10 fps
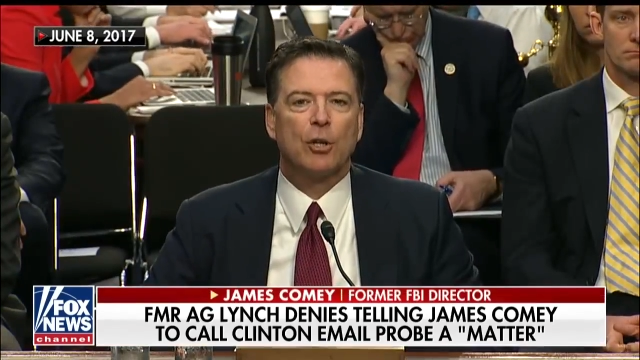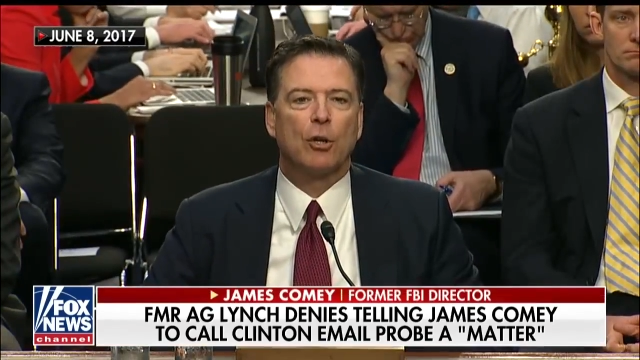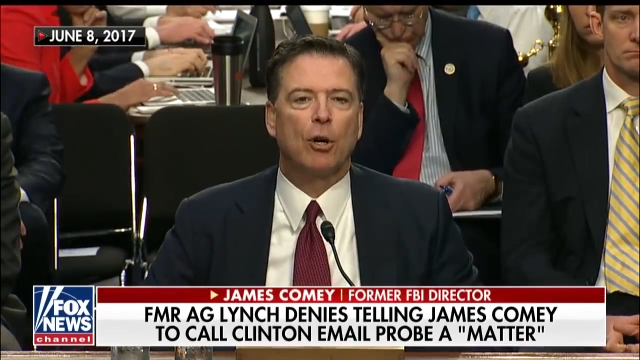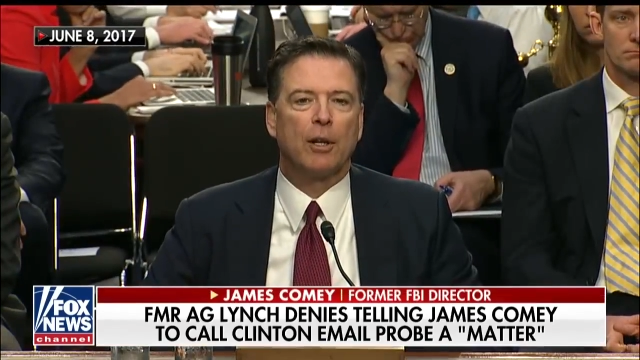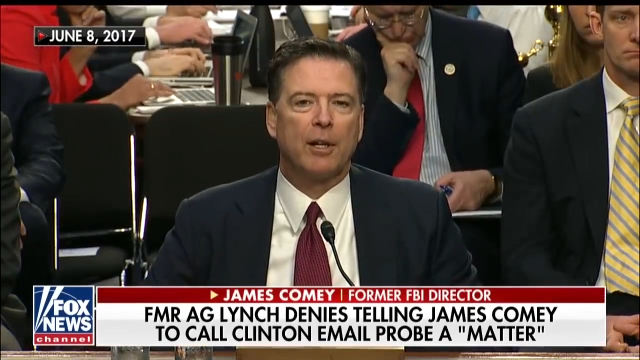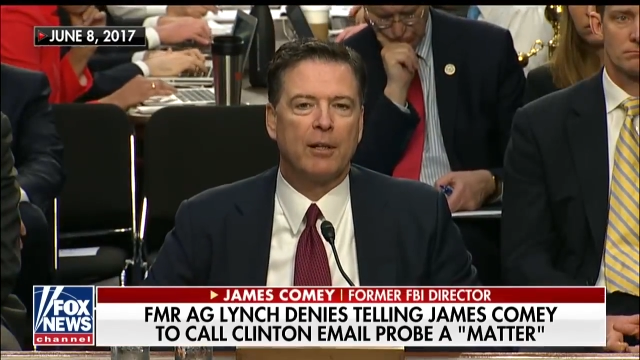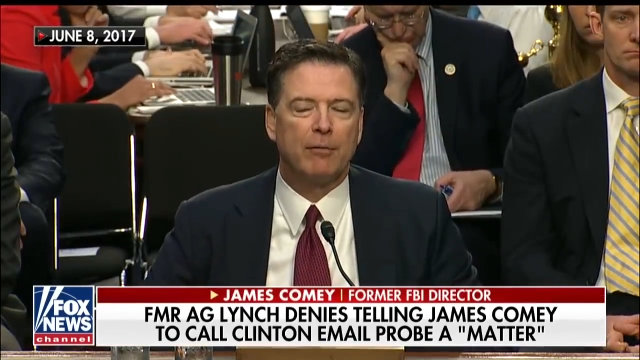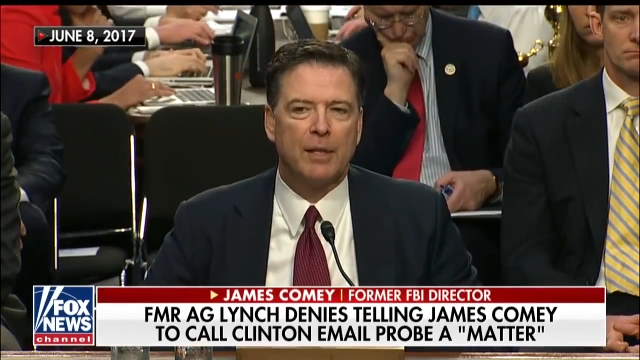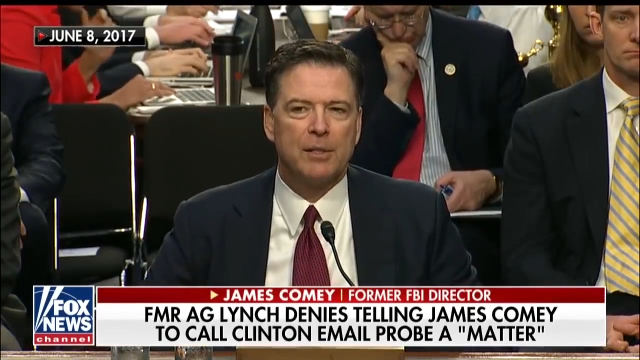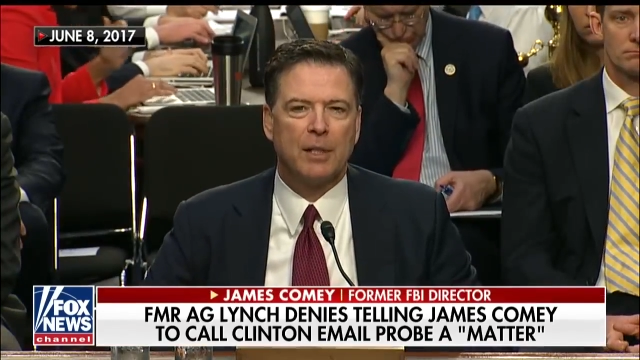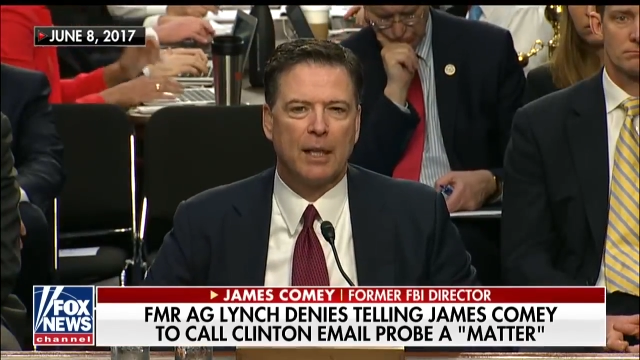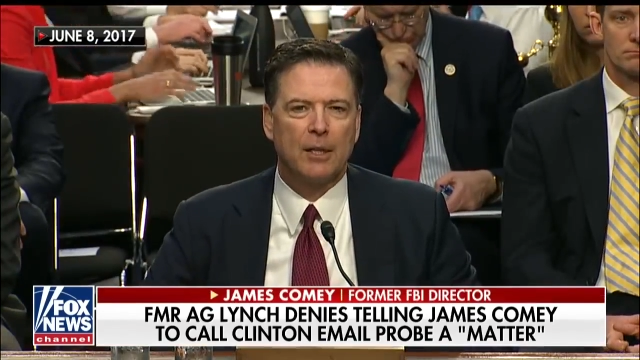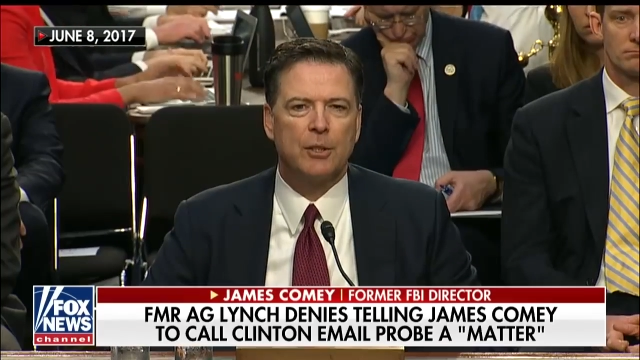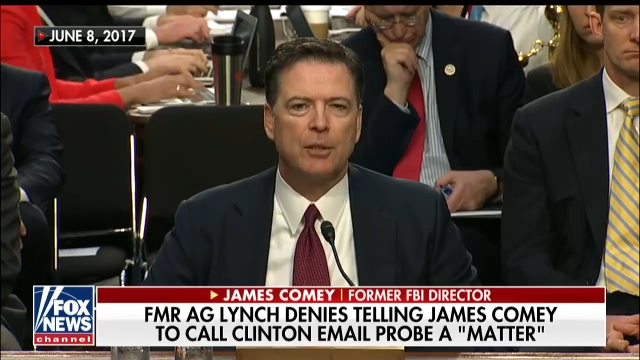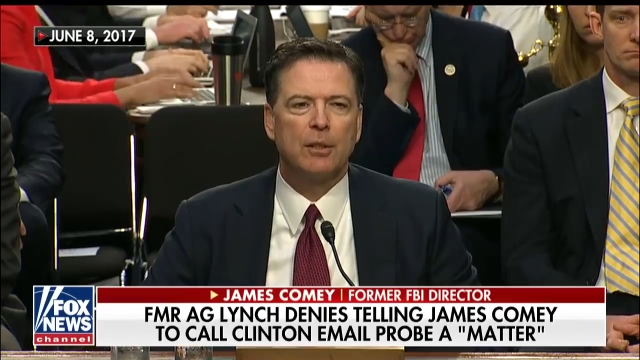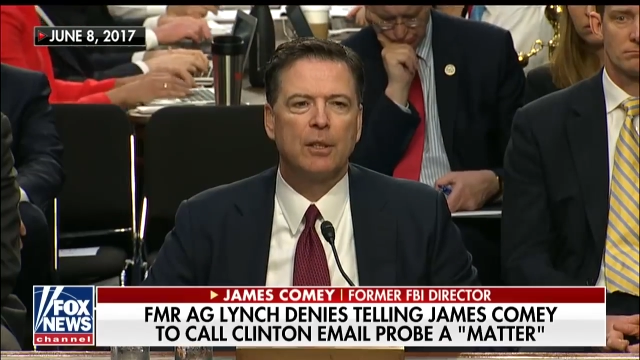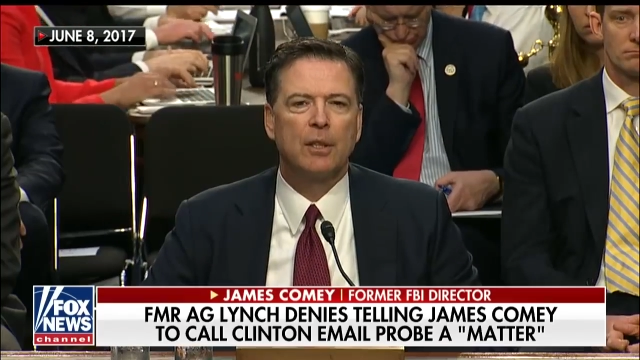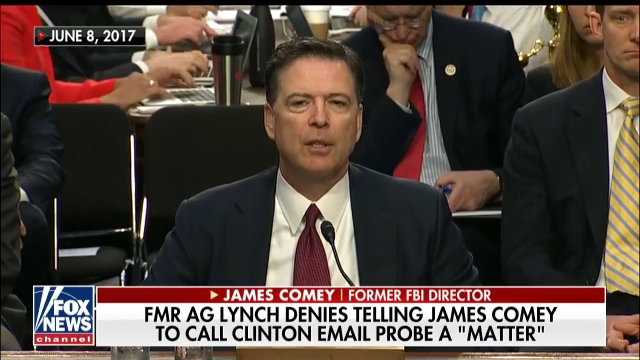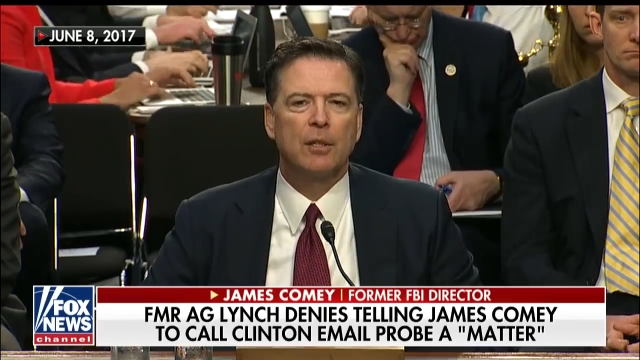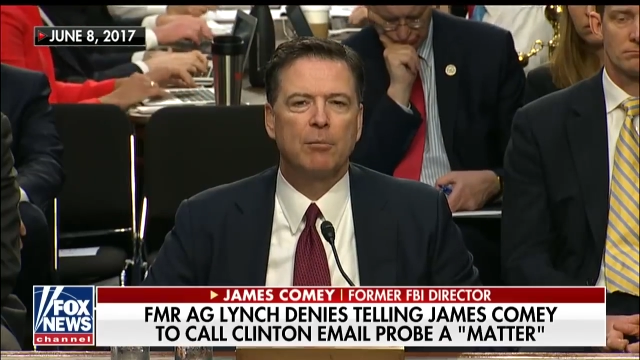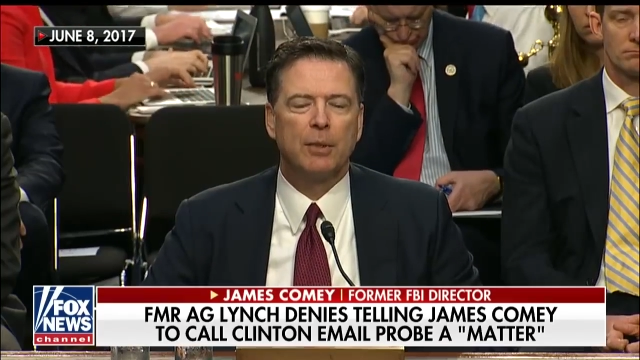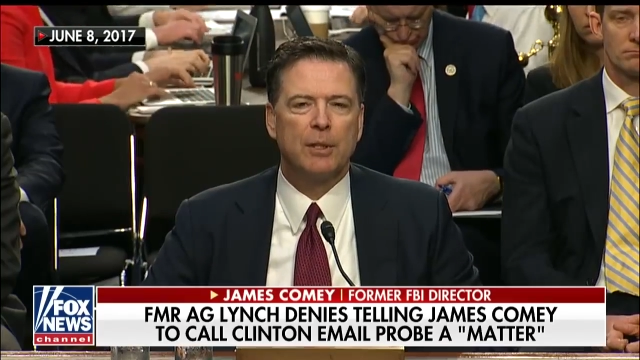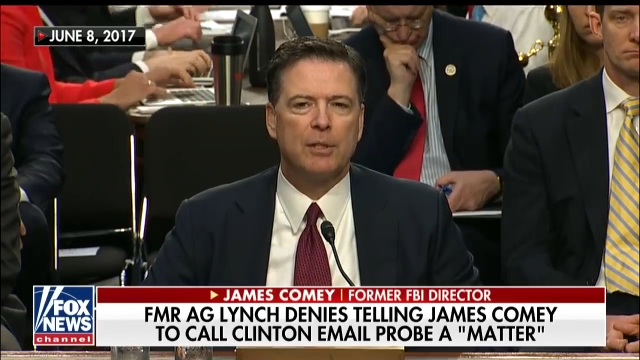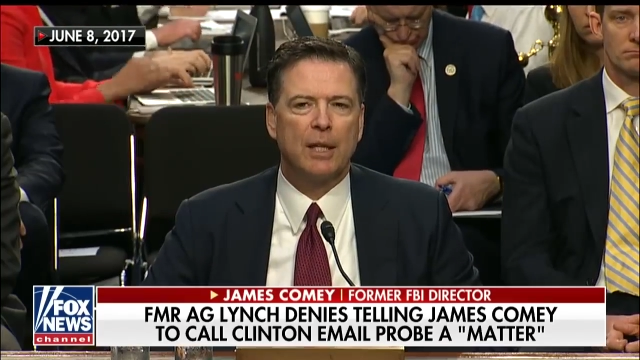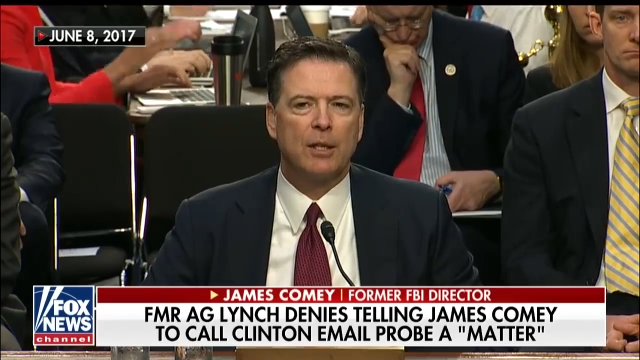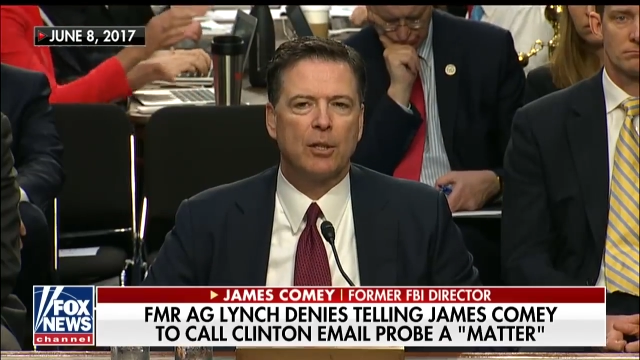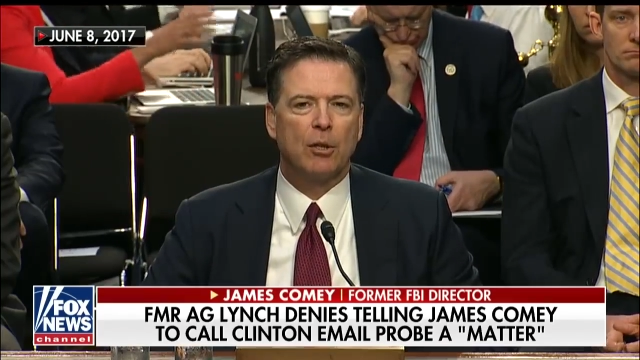Speaker 1: to call it an investigation but instead to